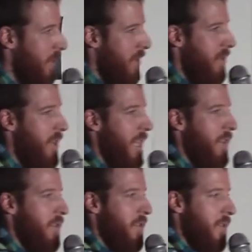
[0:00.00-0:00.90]
but
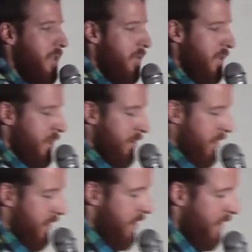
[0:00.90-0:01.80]
today also in
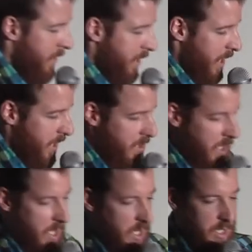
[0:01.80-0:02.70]
2007, and